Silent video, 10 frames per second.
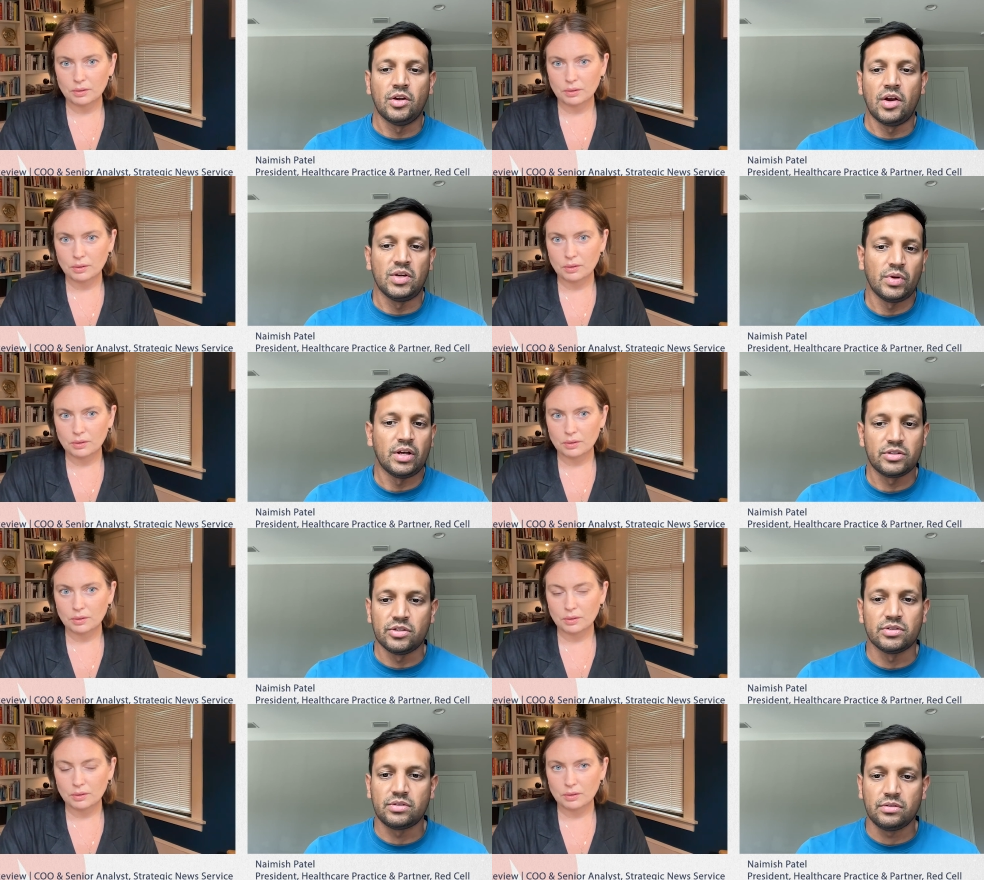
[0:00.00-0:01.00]
Speaker 1: know, anyone else
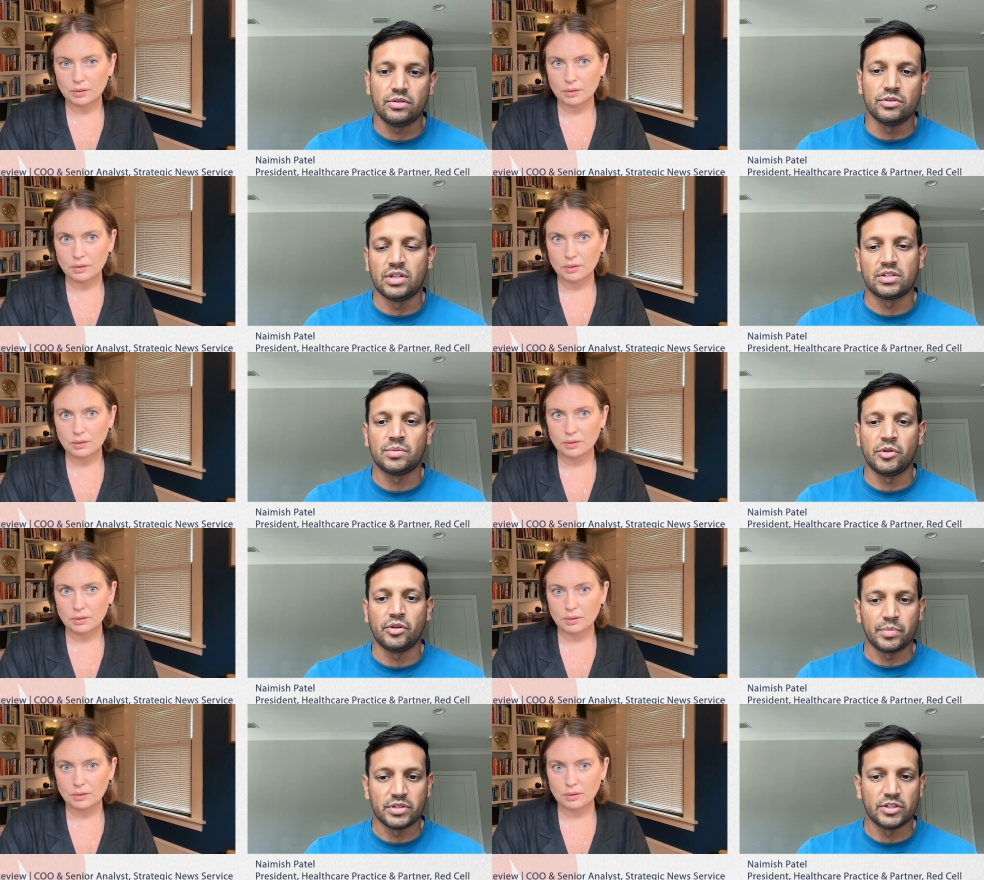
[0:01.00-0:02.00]
who's, who's in a
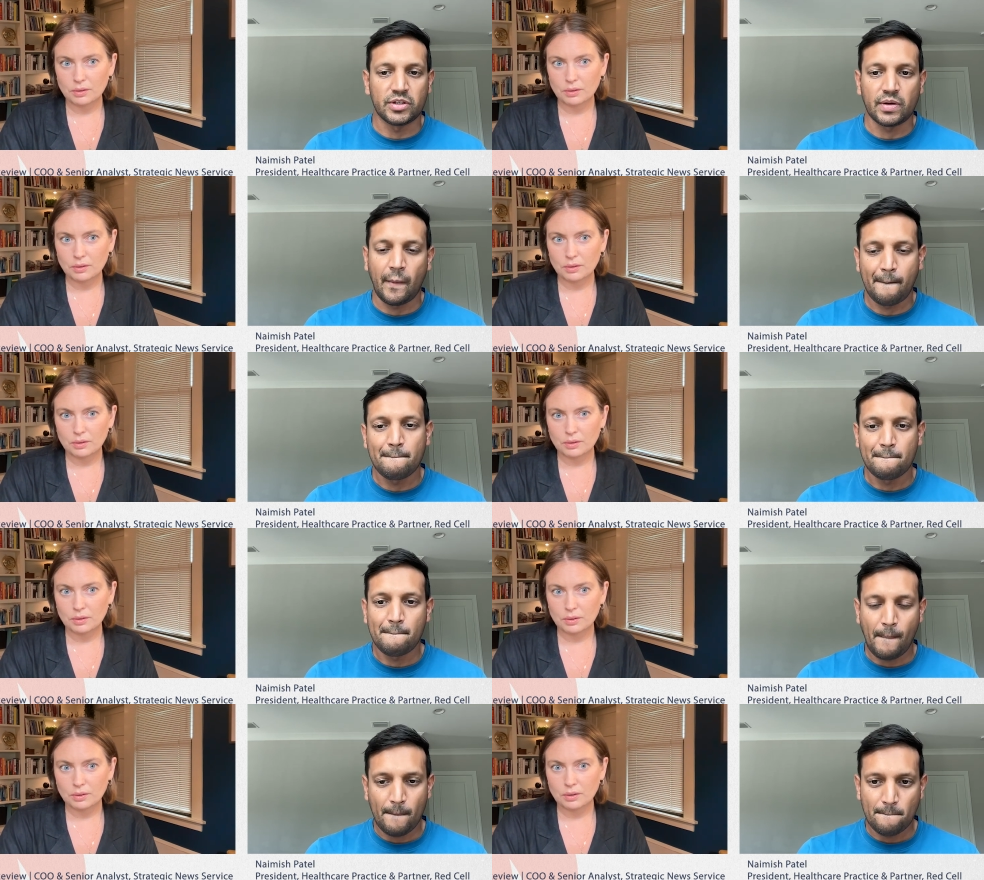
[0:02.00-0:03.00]
similar position.
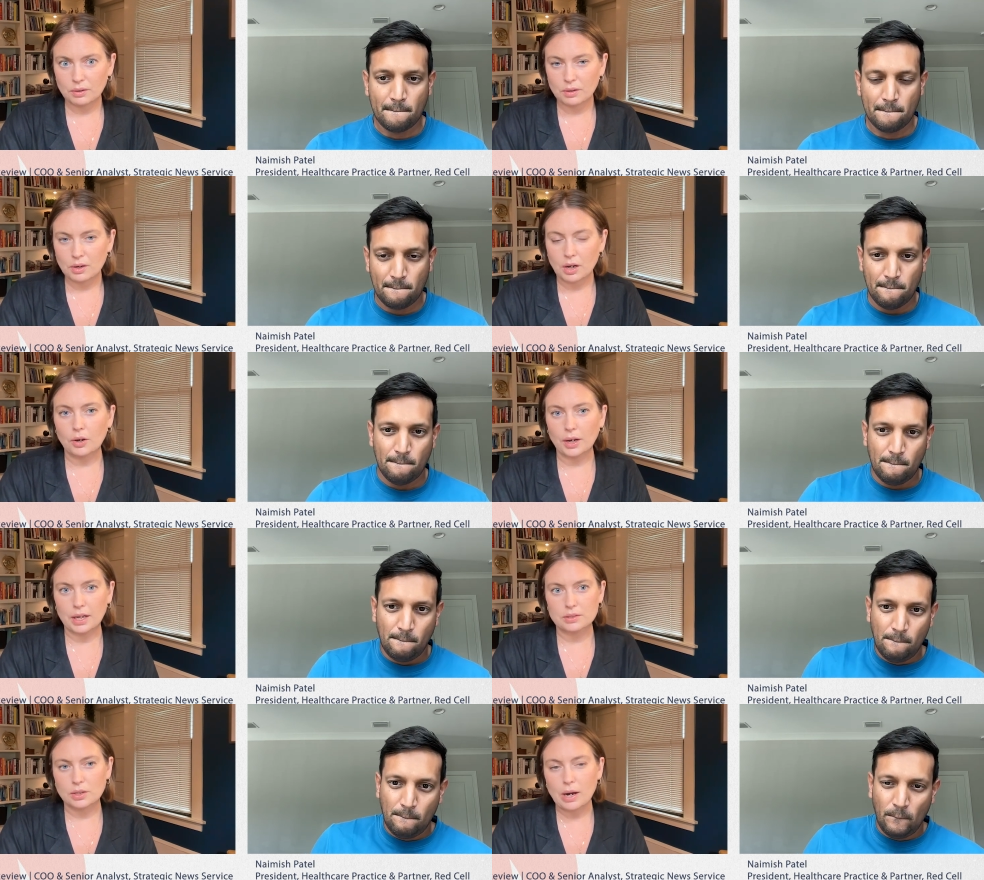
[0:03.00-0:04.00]

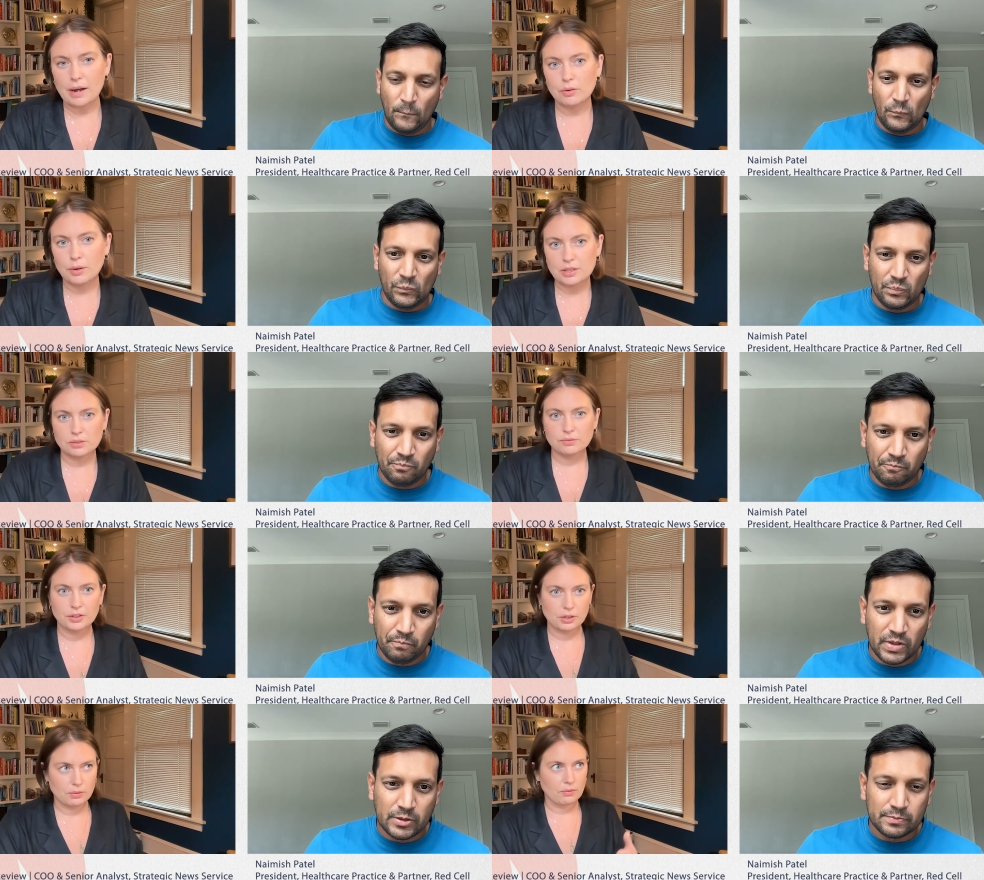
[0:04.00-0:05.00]
Speaker 2: Okay, so I have a question
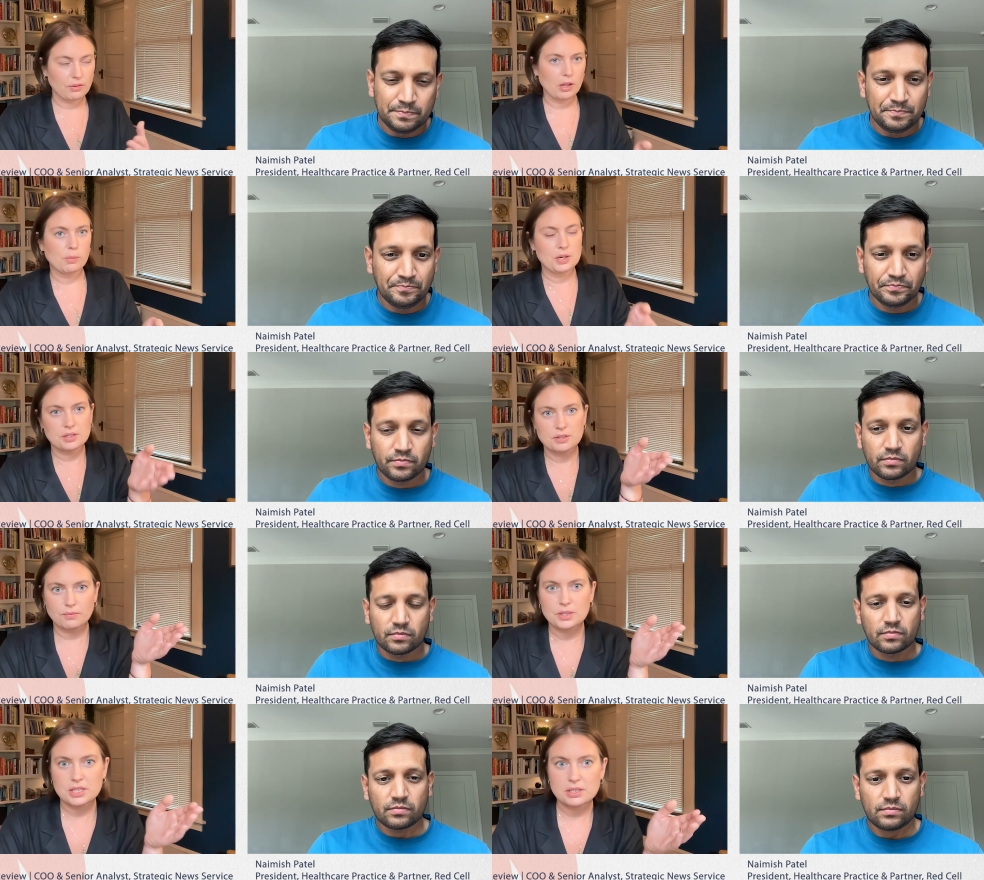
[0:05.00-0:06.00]
for you, a follow-up question,
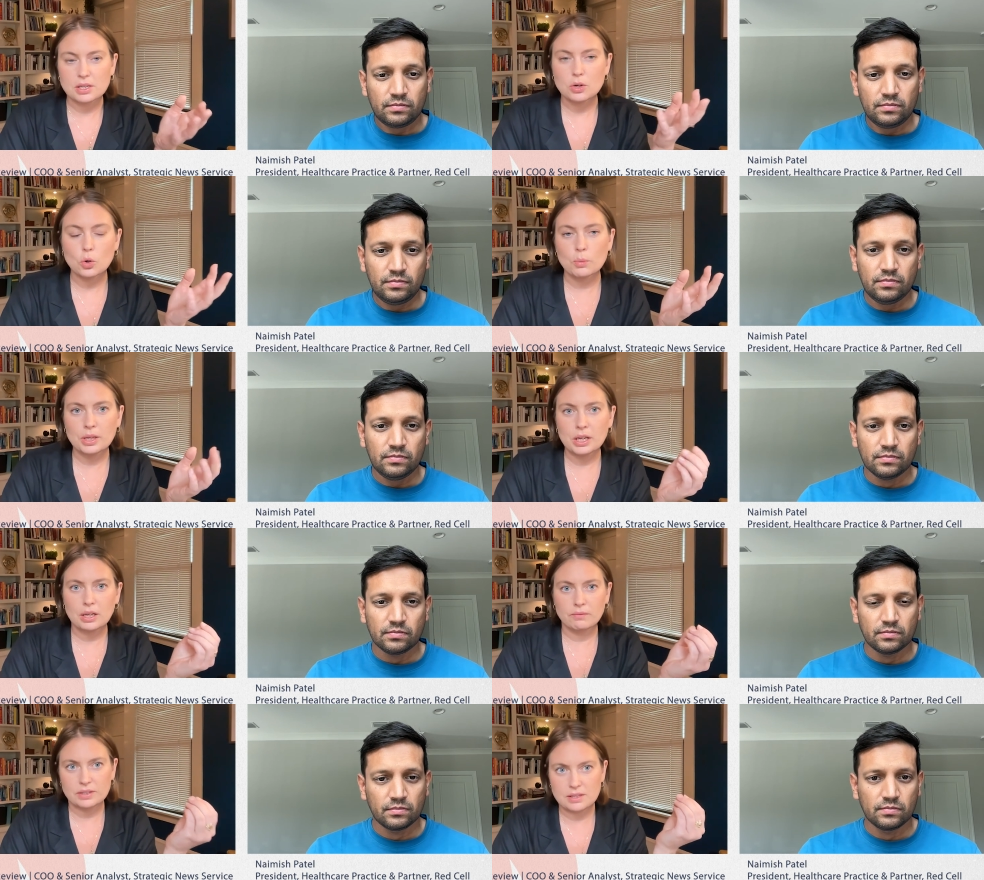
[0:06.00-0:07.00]
which is normally
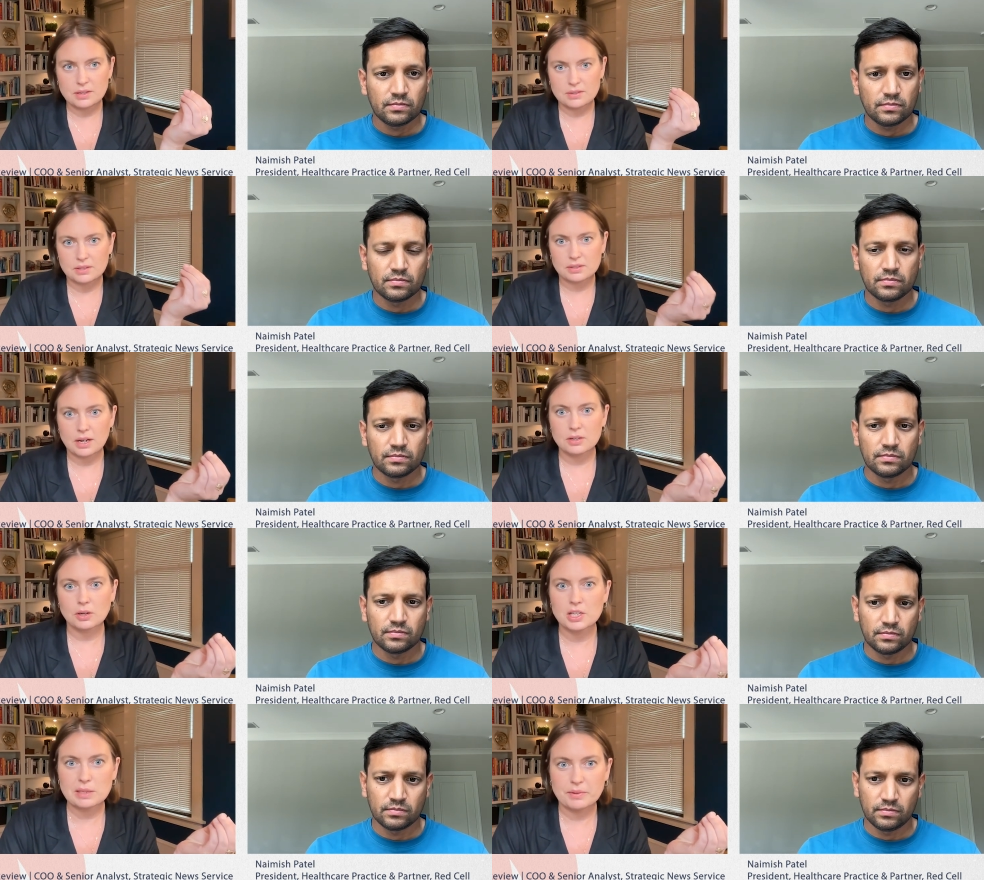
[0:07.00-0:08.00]
in V C, there's this co
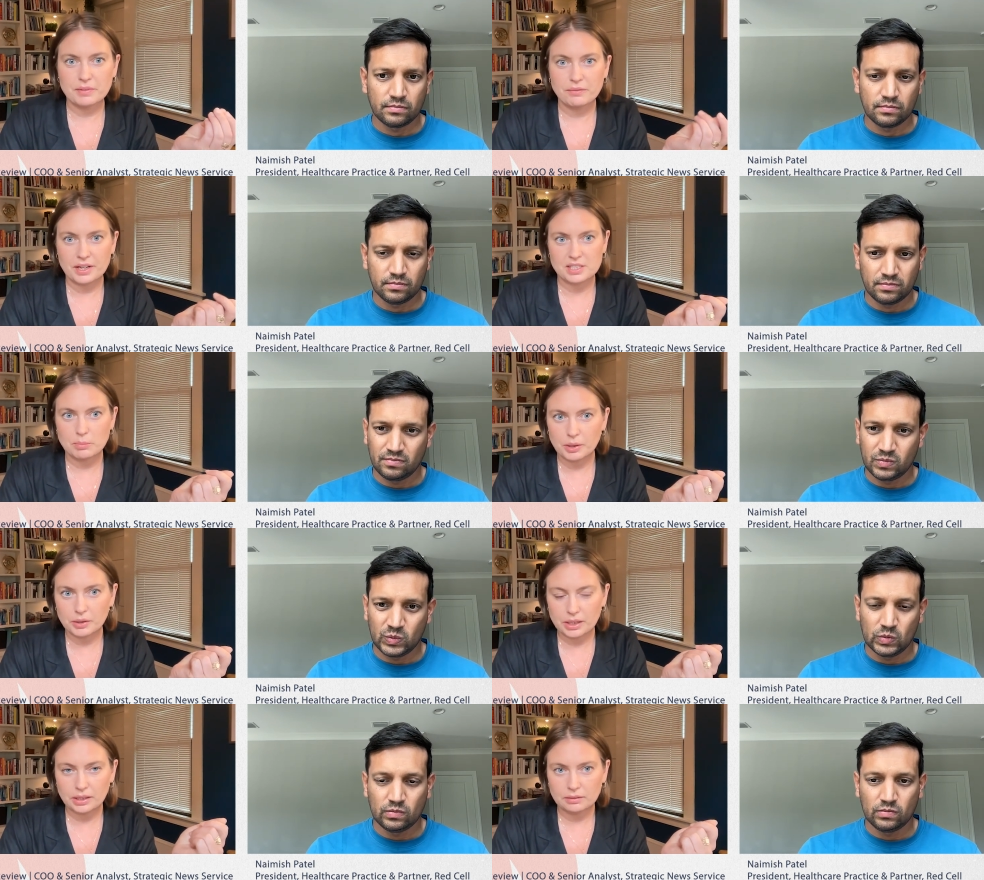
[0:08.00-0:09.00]
concept of
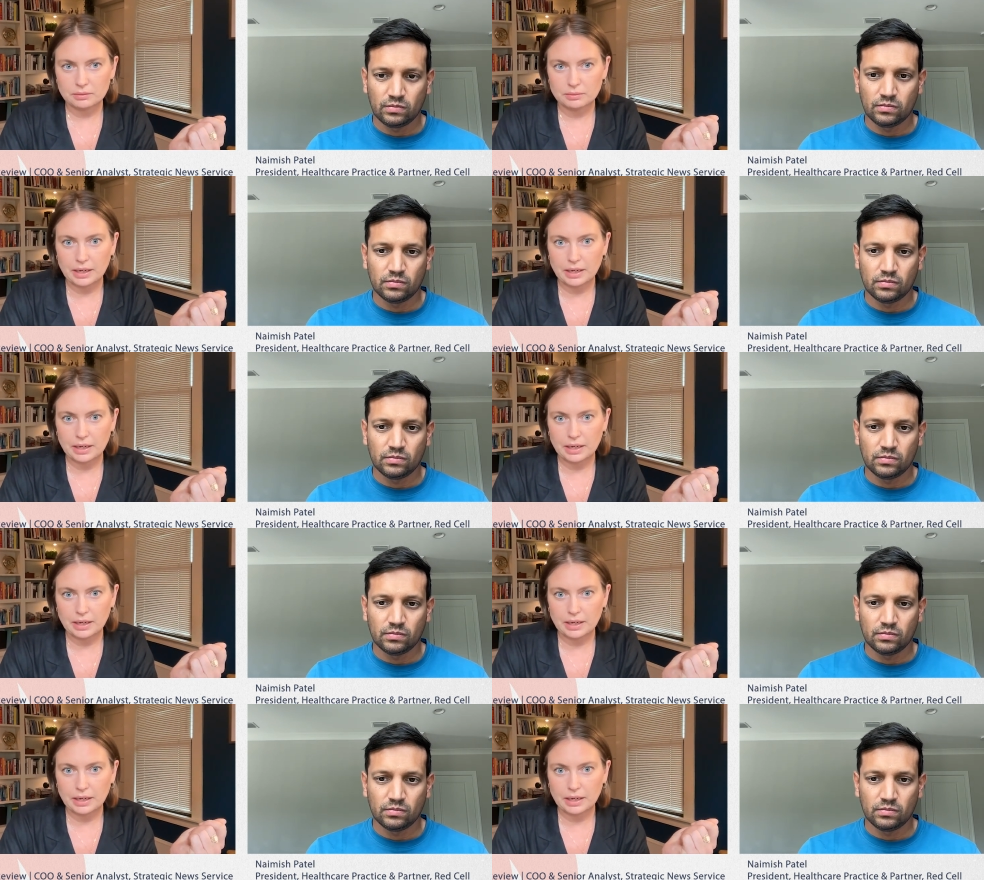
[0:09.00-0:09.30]
investability, right?